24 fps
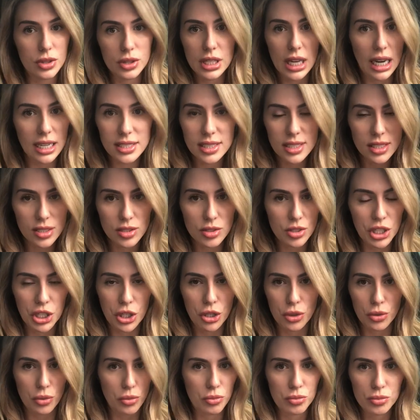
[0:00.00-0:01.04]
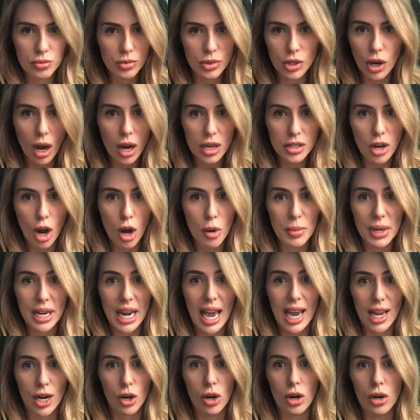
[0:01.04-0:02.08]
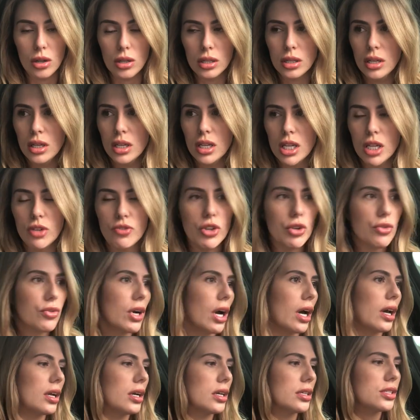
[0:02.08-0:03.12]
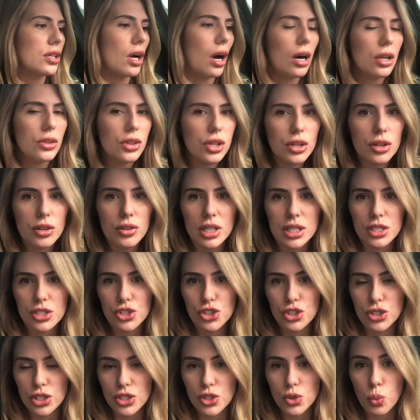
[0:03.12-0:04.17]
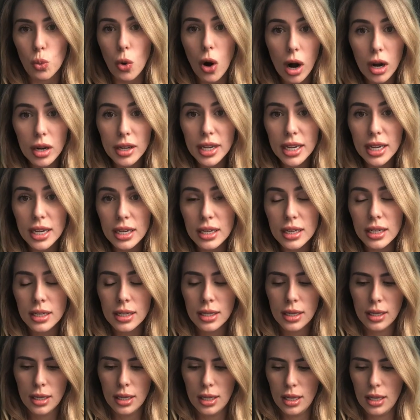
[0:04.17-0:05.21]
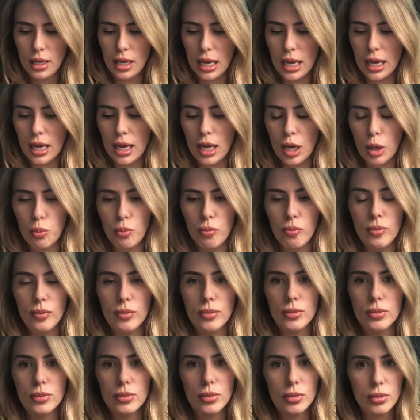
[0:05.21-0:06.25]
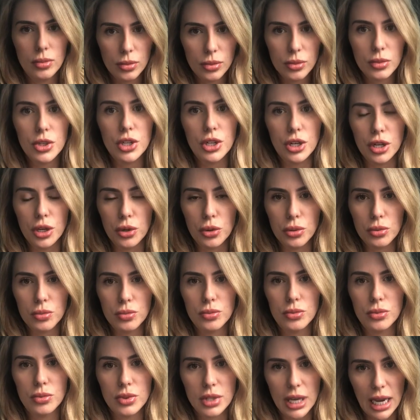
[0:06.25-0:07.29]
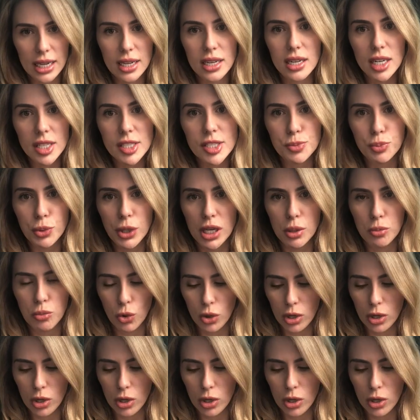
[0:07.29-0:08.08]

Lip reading: that's, you know, not common at all. If you've got a toddler that's just walking, you know, that can explain